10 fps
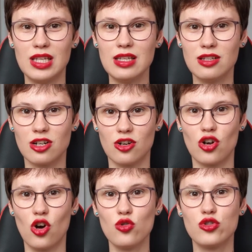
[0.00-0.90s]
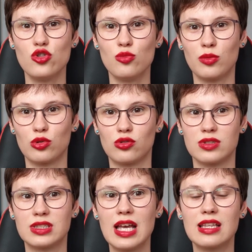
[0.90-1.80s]
either no human
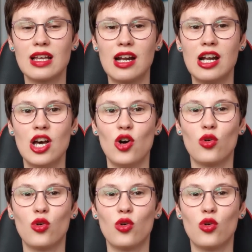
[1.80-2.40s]
produced data